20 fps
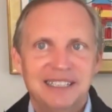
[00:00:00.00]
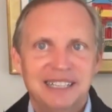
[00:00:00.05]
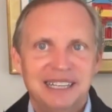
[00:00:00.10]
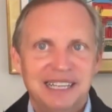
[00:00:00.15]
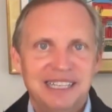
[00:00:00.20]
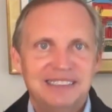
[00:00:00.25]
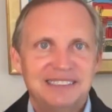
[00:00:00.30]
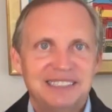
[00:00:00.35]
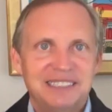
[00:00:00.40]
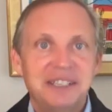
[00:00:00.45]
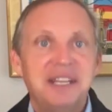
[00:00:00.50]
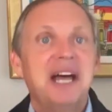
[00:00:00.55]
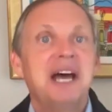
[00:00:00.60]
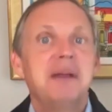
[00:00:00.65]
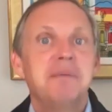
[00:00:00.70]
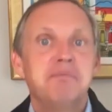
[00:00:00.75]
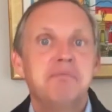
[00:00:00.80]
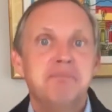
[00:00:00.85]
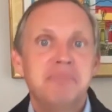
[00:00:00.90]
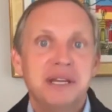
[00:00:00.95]
it's a
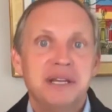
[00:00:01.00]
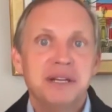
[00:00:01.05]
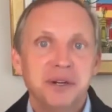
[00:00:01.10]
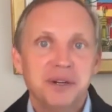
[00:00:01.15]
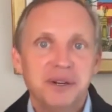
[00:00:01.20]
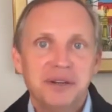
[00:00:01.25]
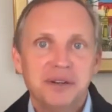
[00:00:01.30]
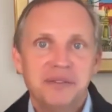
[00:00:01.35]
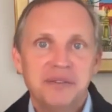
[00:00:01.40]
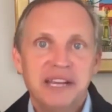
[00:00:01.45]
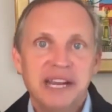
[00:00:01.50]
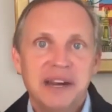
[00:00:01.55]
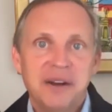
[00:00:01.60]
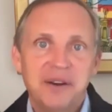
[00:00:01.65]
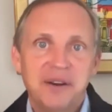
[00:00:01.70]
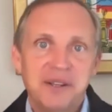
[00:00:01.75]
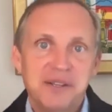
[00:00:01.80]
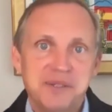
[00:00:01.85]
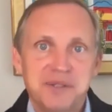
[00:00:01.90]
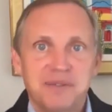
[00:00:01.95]
lot bigger. The
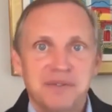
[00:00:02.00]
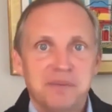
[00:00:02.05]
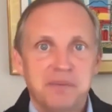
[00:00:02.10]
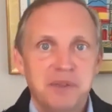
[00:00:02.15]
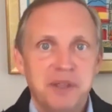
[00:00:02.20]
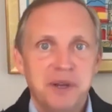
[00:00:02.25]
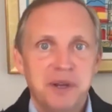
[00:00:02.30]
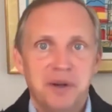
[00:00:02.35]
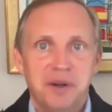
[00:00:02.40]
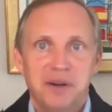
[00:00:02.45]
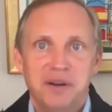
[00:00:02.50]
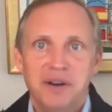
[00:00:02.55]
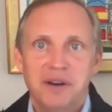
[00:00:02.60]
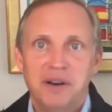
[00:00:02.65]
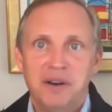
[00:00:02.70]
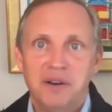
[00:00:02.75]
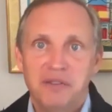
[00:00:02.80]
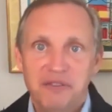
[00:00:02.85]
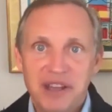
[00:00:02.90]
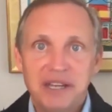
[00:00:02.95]
areas that
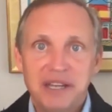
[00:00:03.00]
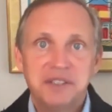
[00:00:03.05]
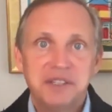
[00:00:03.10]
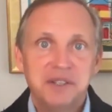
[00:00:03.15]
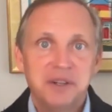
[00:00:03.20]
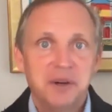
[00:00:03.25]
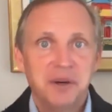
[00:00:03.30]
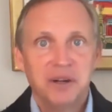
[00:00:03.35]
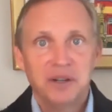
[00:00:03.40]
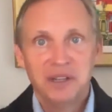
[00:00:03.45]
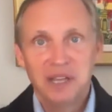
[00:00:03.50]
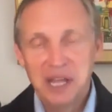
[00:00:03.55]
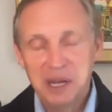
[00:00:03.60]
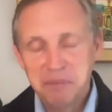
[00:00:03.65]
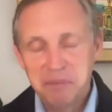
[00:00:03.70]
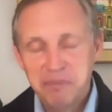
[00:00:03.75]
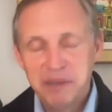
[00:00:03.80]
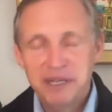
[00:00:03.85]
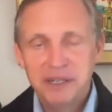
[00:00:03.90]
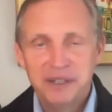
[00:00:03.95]
are affected are a
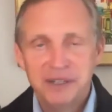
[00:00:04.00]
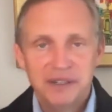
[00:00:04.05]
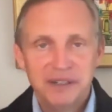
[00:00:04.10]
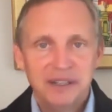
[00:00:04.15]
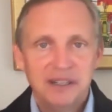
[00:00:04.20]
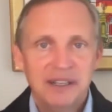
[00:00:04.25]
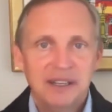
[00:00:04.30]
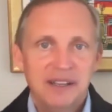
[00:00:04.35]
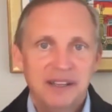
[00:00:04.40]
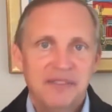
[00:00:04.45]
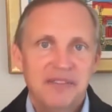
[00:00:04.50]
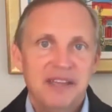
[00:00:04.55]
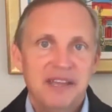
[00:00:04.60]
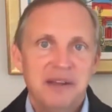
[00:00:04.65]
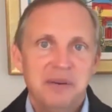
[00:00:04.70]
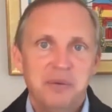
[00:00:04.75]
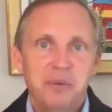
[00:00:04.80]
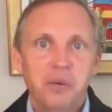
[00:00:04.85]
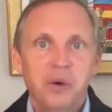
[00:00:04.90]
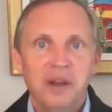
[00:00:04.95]
lot bigger
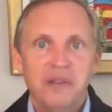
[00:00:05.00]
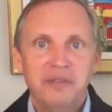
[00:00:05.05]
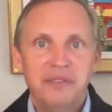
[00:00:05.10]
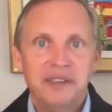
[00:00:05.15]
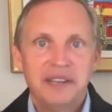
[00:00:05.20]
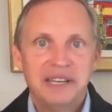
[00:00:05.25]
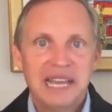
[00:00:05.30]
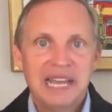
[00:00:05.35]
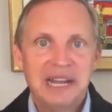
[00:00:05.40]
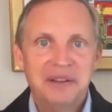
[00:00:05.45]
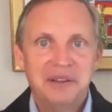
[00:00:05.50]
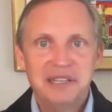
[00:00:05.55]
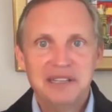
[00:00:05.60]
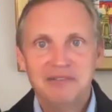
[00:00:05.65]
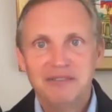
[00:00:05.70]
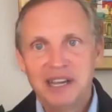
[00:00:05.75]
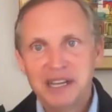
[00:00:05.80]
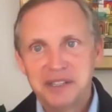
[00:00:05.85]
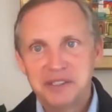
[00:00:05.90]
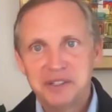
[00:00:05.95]
than what the county
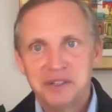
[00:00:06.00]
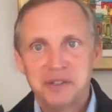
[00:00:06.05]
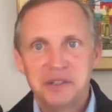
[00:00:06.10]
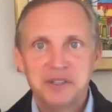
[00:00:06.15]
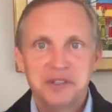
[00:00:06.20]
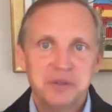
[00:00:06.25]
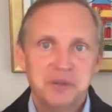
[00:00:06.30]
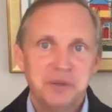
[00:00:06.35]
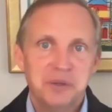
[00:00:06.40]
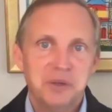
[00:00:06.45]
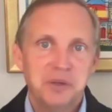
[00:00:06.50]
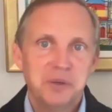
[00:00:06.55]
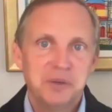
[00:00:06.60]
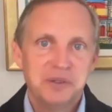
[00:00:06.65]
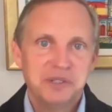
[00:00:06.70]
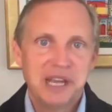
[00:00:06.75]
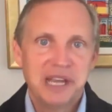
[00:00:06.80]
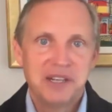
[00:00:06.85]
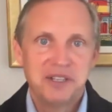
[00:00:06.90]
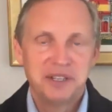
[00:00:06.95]
vector control
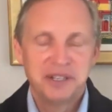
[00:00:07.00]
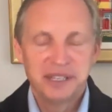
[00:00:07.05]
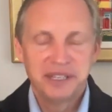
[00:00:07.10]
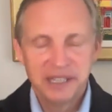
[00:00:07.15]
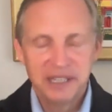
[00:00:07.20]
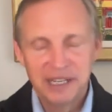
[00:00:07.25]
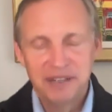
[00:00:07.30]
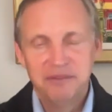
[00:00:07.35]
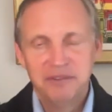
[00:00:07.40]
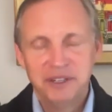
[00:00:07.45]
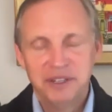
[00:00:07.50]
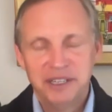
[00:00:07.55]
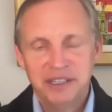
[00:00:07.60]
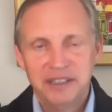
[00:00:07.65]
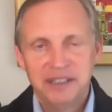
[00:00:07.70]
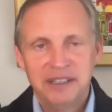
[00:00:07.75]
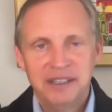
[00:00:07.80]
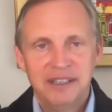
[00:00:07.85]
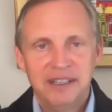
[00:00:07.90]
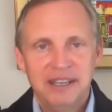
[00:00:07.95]
was actually
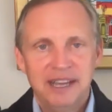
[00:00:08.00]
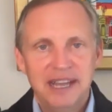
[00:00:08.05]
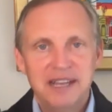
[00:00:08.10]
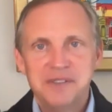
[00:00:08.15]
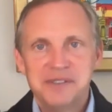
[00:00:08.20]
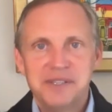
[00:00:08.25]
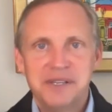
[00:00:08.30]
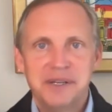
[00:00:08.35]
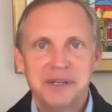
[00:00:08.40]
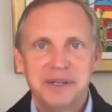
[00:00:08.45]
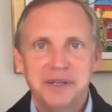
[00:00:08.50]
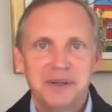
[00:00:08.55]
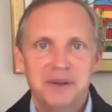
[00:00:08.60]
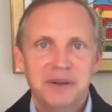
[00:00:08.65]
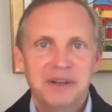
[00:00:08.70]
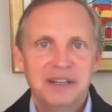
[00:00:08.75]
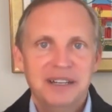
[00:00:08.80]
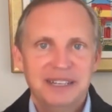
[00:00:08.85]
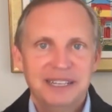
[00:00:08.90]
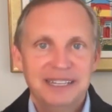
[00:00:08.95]
covering. And
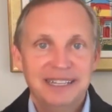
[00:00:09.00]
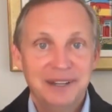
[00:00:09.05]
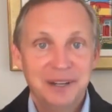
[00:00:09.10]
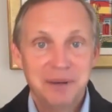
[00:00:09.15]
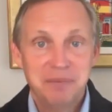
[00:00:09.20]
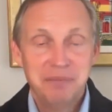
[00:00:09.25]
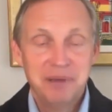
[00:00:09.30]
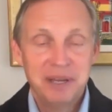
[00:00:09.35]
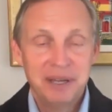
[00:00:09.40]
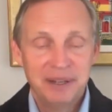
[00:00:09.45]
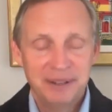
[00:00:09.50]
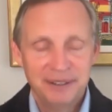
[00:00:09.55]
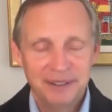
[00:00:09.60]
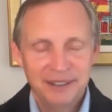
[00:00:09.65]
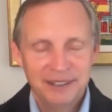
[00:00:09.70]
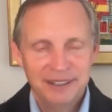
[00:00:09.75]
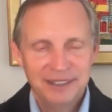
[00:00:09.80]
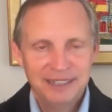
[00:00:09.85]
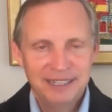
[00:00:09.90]
so, I've been